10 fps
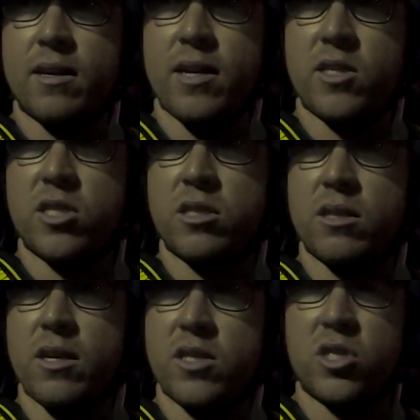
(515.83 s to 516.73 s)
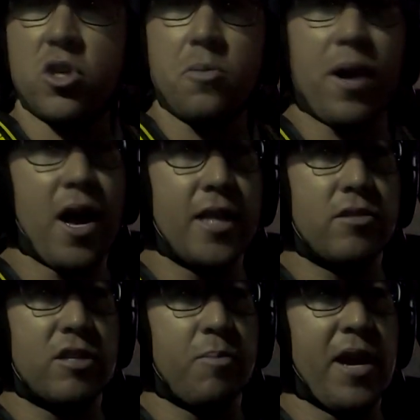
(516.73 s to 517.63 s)
it's super hard to
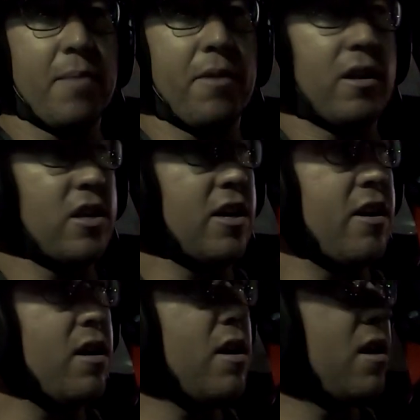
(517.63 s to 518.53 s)
explain, but you know,